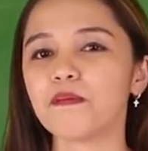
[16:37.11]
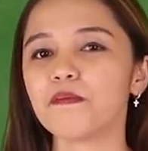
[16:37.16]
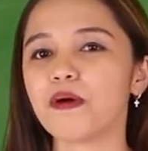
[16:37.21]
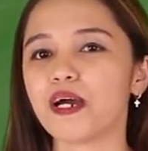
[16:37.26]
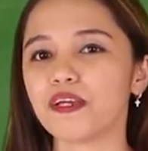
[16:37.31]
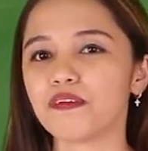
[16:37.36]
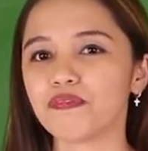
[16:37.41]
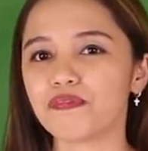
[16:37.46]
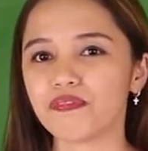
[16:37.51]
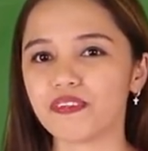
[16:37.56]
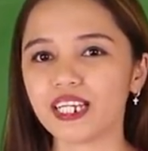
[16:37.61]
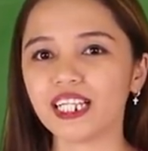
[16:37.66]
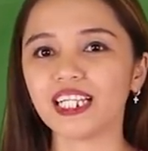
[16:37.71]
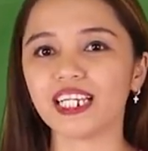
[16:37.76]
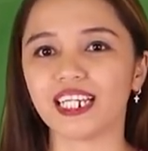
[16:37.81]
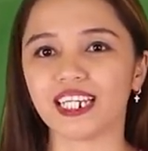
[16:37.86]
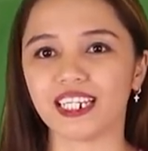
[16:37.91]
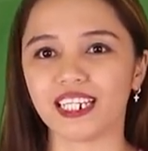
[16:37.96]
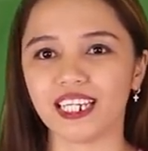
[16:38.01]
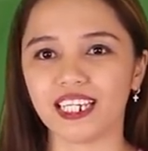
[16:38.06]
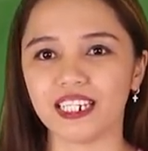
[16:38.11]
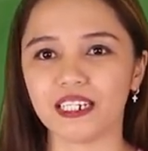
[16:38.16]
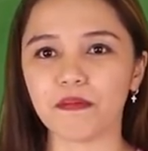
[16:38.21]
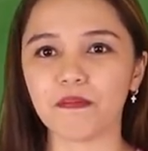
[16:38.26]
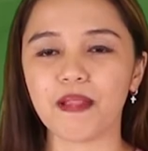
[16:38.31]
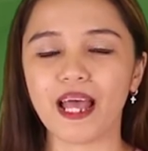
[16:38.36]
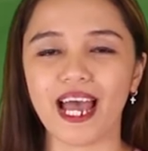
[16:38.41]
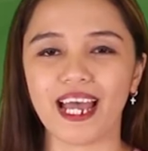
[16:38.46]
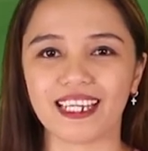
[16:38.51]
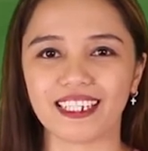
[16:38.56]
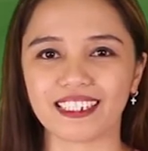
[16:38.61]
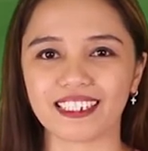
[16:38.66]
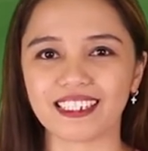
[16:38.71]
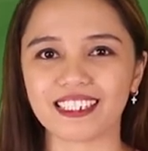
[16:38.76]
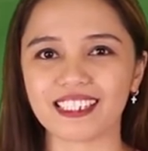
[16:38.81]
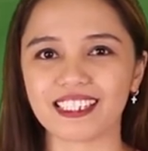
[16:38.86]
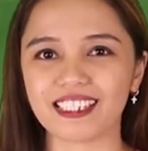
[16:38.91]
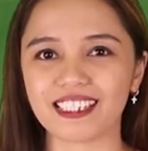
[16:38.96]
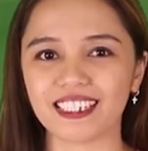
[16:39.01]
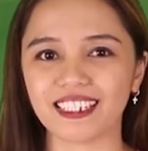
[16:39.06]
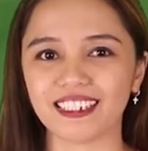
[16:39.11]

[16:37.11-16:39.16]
by filling in the blanks.